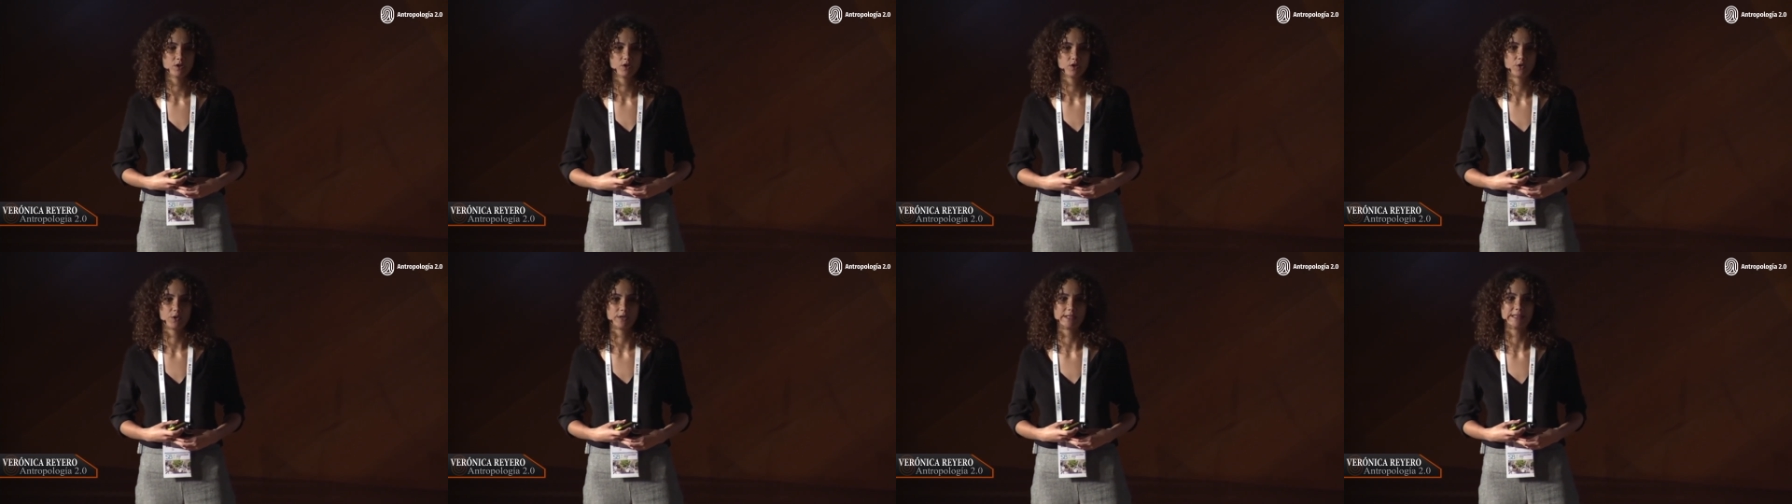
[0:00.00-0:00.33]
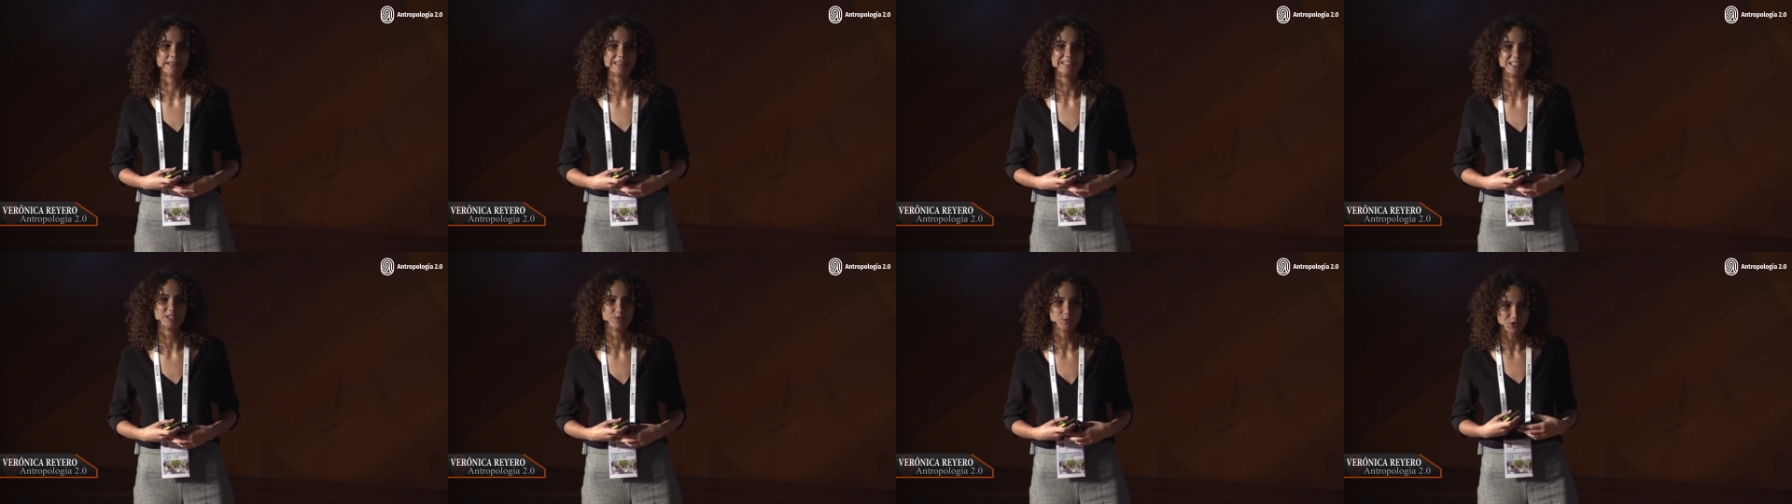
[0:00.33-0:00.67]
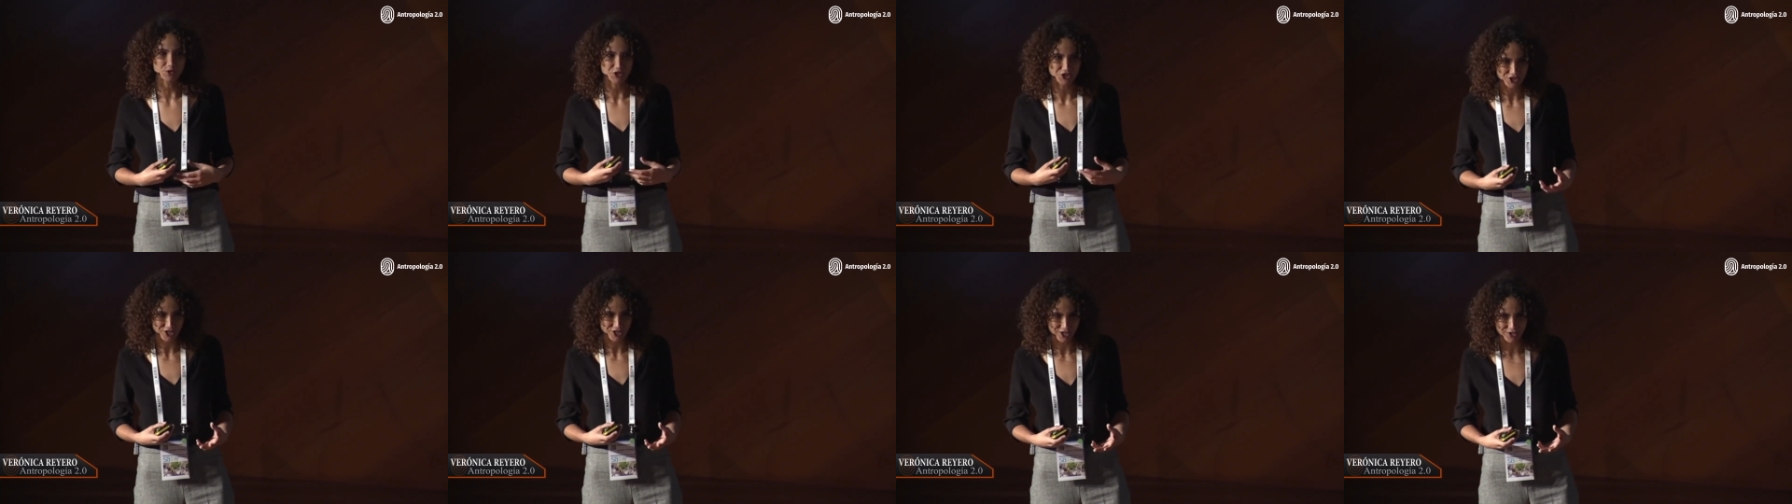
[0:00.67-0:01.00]
or at least we
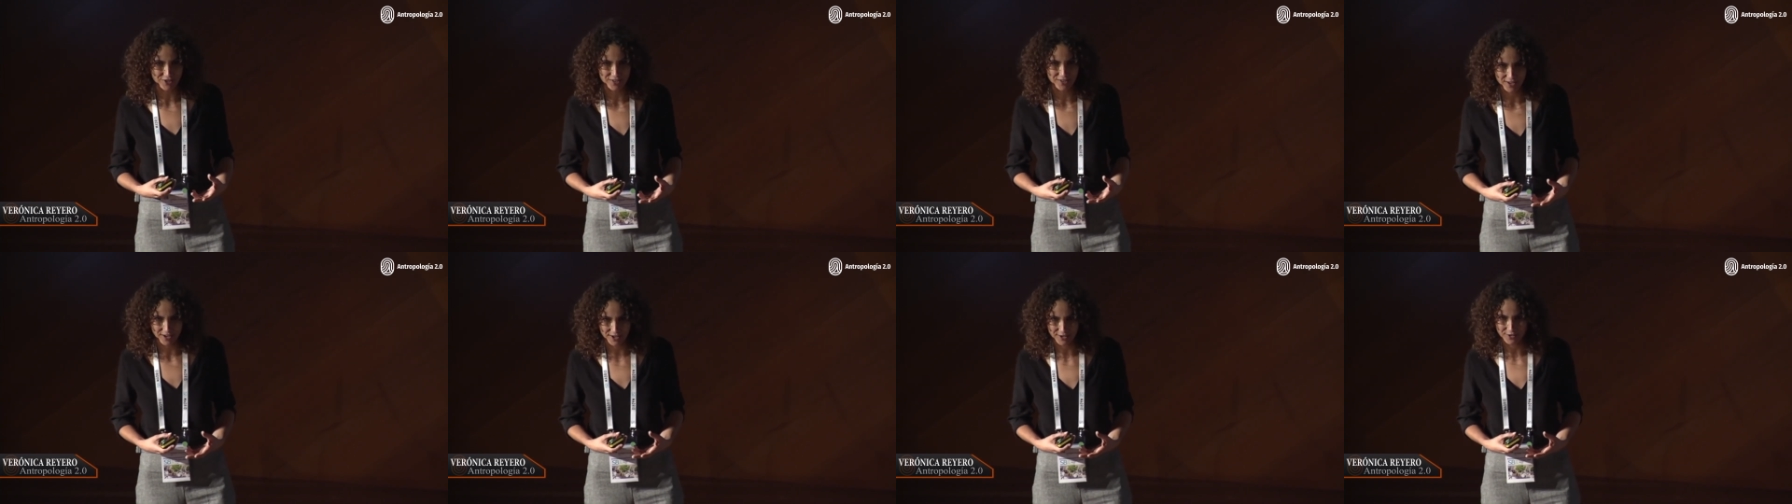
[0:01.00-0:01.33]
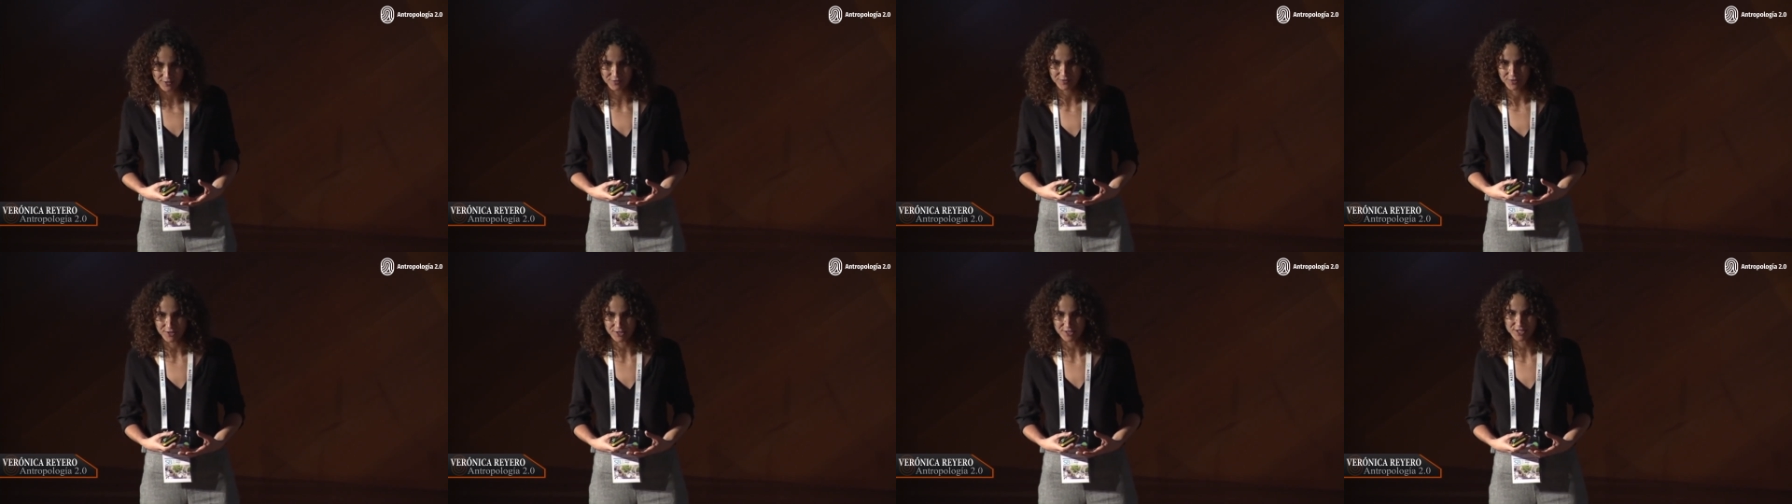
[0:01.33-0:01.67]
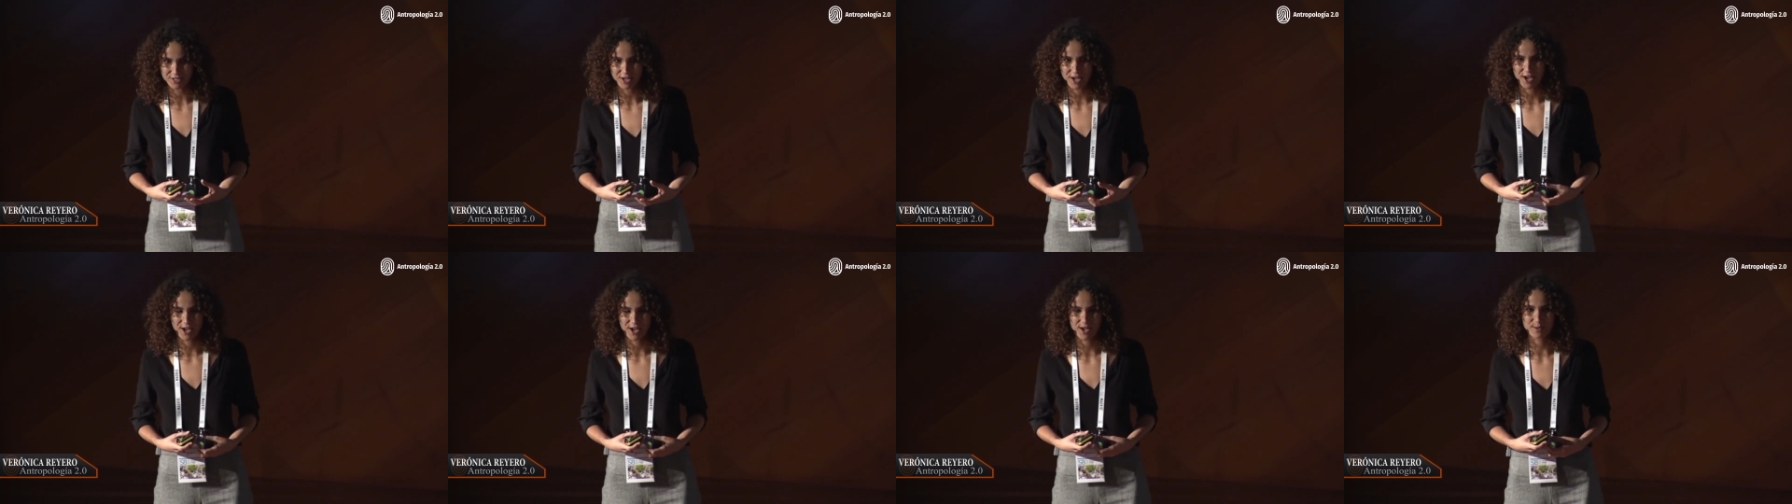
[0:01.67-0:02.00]
share a lot of our
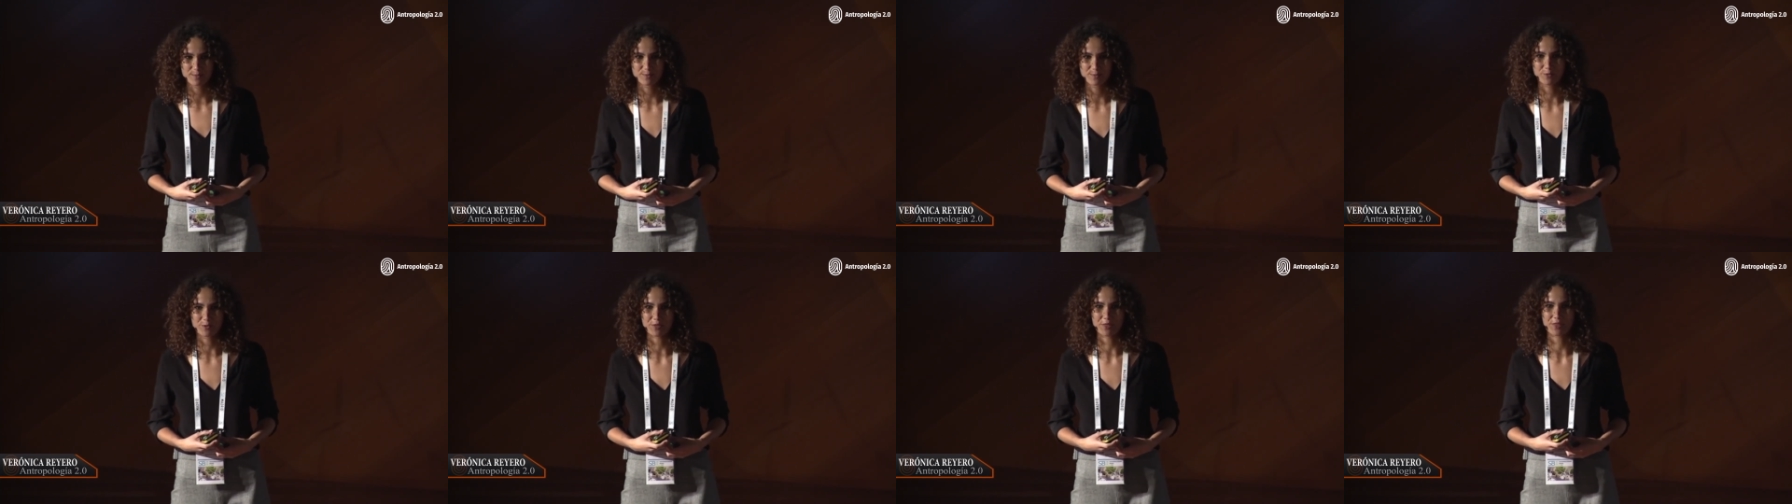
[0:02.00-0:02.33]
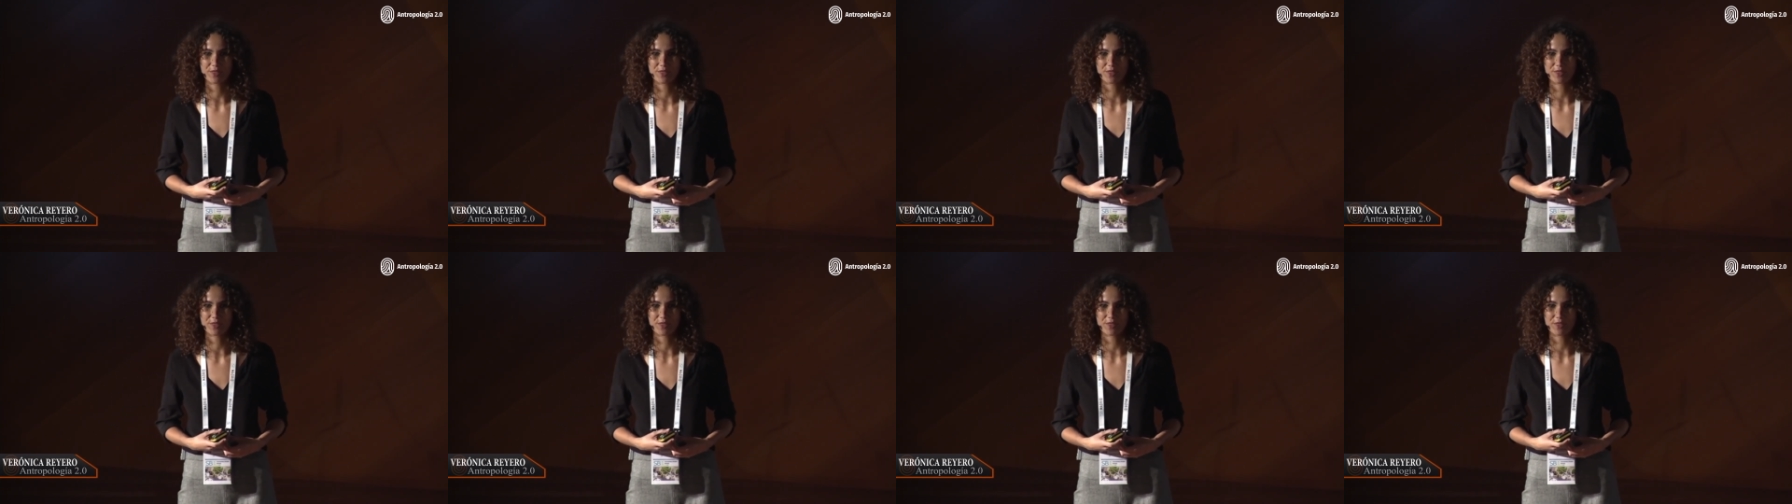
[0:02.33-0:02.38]
time with